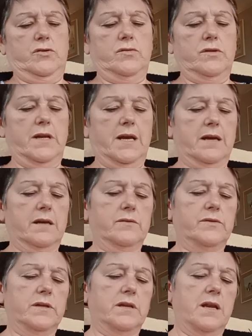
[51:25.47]
Sure that
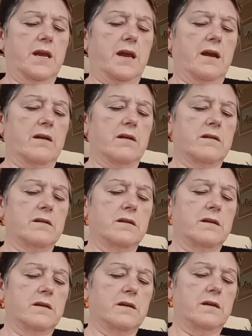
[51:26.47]
goes in there.
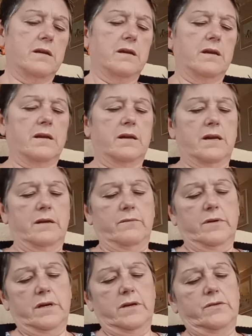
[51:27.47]
That
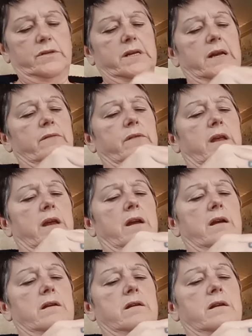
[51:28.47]
one goes down
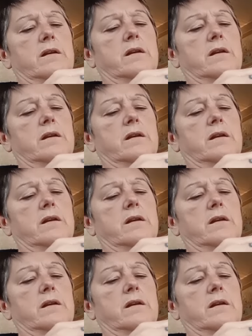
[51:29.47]
there.